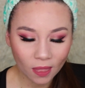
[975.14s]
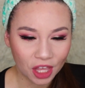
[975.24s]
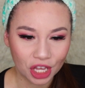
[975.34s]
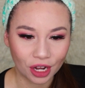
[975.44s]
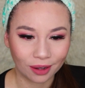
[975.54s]

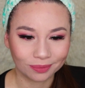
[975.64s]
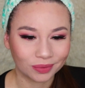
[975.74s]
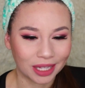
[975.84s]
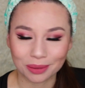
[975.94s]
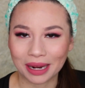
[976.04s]
know,
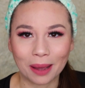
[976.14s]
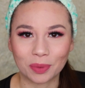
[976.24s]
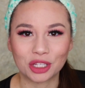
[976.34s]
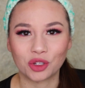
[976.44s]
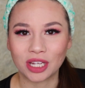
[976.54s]
that's what
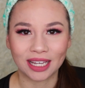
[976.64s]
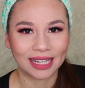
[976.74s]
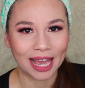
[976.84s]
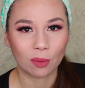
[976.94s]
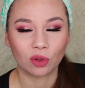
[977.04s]
happens. You take a
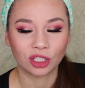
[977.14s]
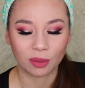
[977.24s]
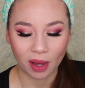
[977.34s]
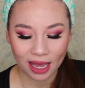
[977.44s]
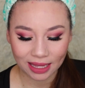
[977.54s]
gamble
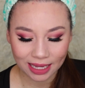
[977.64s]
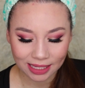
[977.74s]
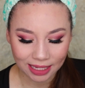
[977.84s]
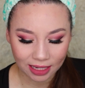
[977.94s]
to buy this,